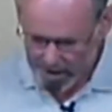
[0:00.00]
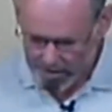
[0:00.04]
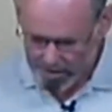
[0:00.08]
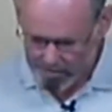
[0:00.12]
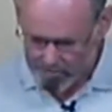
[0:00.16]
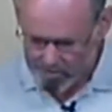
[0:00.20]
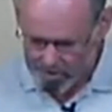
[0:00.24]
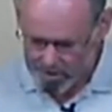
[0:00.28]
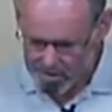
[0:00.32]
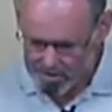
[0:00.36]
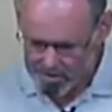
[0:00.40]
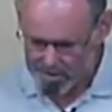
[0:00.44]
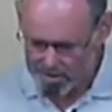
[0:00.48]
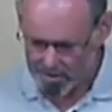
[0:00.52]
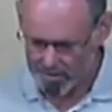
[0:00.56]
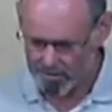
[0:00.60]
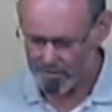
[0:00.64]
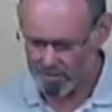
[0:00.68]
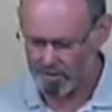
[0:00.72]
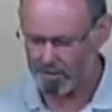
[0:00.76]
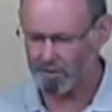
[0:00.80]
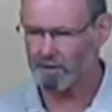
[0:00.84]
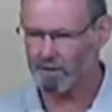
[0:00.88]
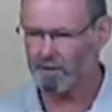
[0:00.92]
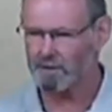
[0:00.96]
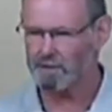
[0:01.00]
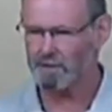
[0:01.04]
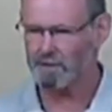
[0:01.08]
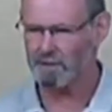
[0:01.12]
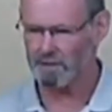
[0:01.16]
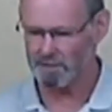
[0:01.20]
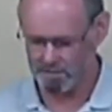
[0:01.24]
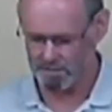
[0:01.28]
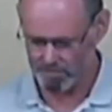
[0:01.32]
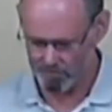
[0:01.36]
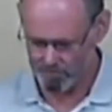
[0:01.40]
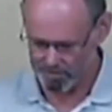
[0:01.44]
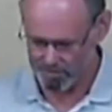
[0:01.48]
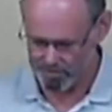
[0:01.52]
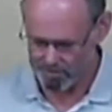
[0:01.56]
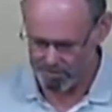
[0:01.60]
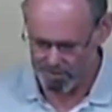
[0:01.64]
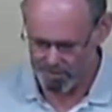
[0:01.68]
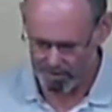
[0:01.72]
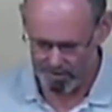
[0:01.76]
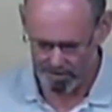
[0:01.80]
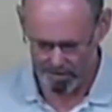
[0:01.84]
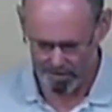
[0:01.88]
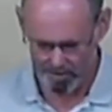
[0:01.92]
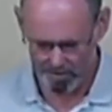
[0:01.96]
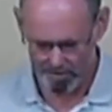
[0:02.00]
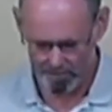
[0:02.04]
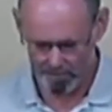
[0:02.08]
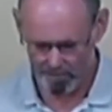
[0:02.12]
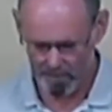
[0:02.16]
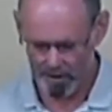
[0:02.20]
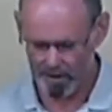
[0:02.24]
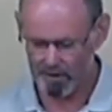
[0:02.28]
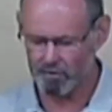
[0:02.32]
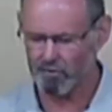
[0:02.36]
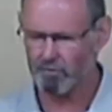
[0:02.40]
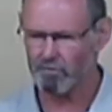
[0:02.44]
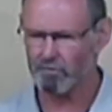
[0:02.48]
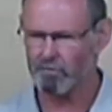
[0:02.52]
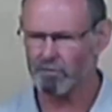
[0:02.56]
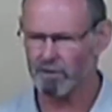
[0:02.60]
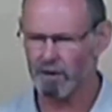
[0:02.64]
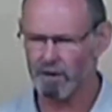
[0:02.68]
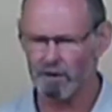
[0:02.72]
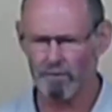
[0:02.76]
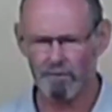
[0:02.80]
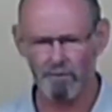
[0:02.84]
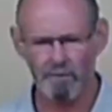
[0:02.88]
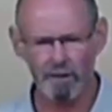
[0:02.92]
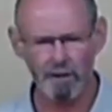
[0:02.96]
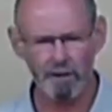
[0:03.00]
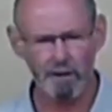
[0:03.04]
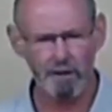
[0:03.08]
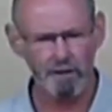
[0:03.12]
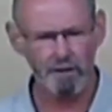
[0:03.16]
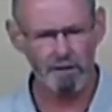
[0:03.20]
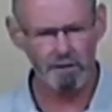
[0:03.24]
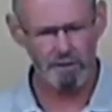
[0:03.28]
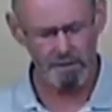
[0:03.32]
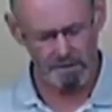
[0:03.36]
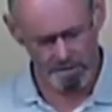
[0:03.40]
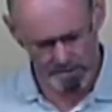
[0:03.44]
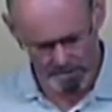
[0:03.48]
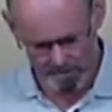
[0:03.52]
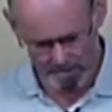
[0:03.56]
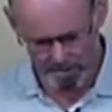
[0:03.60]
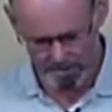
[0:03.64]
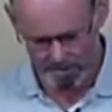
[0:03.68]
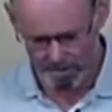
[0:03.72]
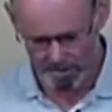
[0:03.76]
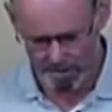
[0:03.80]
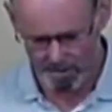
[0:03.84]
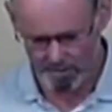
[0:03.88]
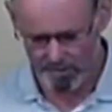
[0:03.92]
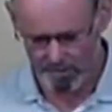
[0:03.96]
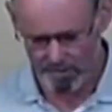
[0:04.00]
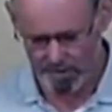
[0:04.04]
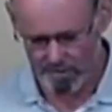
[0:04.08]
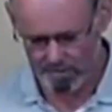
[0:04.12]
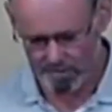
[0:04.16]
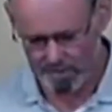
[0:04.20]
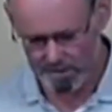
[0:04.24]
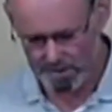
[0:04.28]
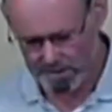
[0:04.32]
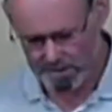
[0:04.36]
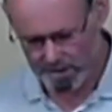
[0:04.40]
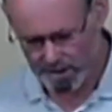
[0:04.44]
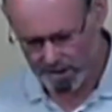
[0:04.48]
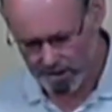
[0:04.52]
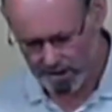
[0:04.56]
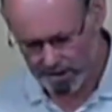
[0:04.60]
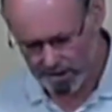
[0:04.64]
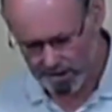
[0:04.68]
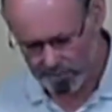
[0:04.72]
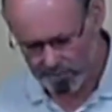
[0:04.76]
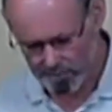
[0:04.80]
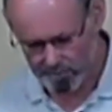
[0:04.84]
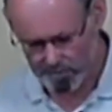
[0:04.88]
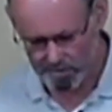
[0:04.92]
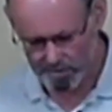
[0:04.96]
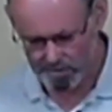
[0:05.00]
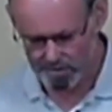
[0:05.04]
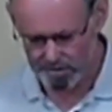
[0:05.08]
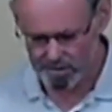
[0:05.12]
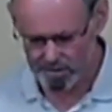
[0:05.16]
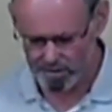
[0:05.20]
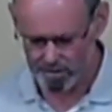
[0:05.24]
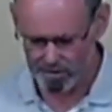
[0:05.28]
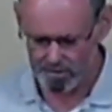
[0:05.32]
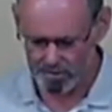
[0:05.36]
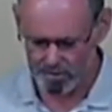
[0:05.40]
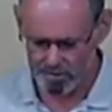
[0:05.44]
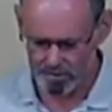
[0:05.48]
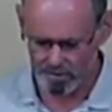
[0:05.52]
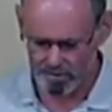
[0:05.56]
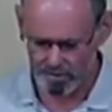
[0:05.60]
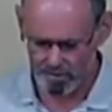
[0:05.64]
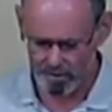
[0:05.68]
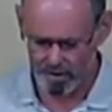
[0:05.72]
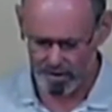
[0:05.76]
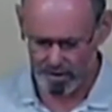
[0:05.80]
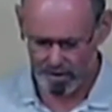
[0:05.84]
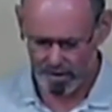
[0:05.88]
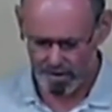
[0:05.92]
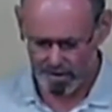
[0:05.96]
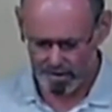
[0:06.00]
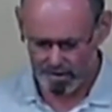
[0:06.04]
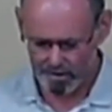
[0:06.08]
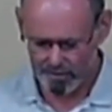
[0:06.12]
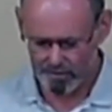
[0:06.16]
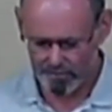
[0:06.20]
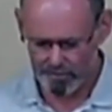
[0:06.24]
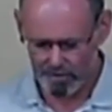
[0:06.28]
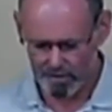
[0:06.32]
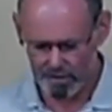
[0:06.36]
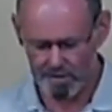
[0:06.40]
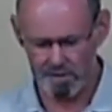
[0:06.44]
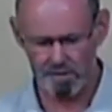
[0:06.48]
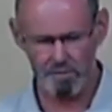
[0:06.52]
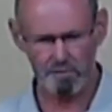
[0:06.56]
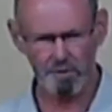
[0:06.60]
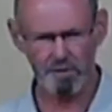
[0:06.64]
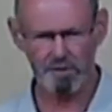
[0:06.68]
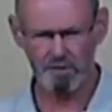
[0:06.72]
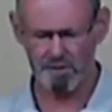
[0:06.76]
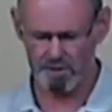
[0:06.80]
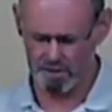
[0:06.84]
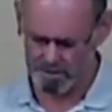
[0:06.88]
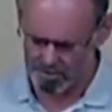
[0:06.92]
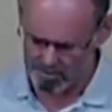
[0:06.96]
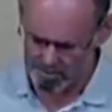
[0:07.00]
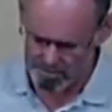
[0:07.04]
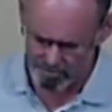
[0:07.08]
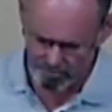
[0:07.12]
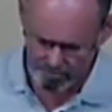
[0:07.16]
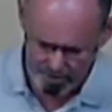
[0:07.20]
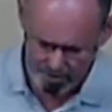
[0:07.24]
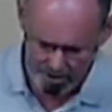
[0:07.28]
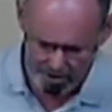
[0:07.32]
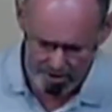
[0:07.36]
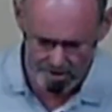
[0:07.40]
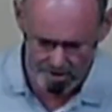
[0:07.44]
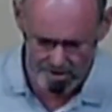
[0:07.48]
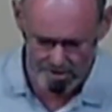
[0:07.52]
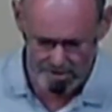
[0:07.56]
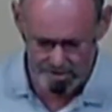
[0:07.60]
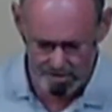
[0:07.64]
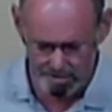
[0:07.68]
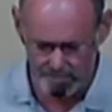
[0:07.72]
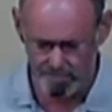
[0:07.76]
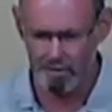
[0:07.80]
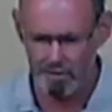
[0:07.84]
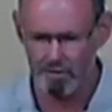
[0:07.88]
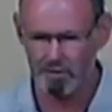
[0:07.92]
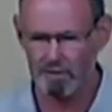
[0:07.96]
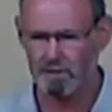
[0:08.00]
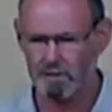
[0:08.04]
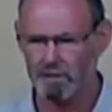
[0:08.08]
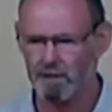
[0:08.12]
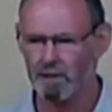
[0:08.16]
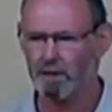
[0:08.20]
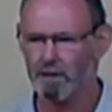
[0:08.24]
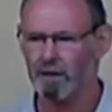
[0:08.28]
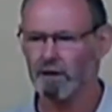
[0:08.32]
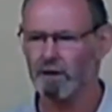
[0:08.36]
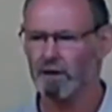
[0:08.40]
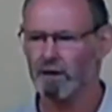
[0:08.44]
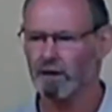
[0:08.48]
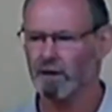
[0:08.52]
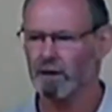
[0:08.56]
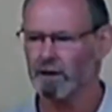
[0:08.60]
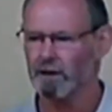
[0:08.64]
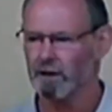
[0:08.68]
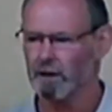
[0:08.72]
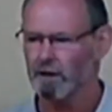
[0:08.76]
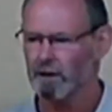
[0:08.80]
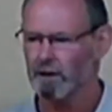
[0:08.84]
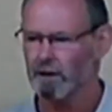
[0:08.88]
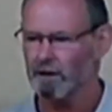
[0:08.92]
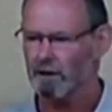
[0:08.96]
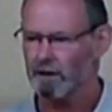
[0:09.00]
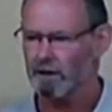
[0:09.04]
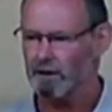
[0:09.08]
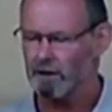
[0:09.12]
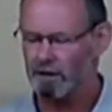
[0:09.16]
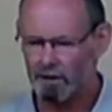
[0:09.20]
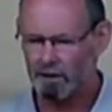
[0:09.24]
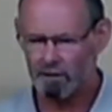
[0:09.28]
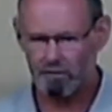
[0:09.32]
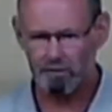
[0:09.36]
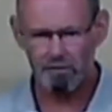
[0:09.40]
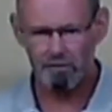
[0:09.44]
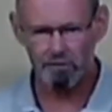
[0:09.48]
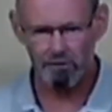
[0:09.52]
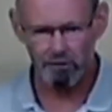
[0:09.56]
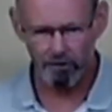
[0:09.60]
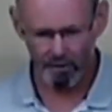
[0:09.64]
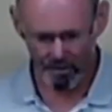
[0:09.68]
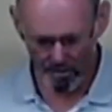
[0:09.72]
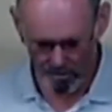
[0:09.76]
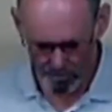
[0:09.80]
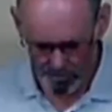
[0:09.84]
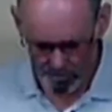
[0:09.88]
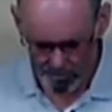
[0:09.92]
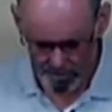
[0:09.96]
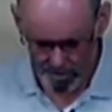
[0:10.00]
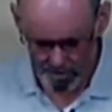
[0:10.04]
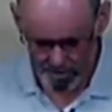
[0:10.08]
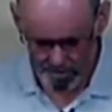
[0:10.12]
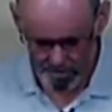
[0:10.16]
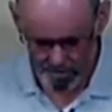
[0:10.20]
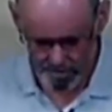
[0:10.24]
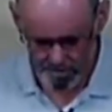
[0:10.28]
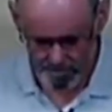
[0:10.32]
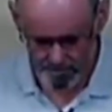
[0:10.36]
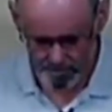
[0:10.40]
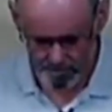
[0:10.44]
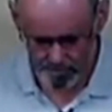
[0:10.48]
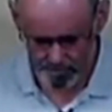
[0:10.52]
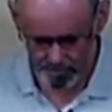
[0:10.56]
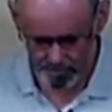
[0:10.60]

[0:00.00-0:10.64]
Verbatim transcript: raging in the early days of the church and throughout the ages to this very day. Persecution the fires of persecution rage to this very day, yet the church grows.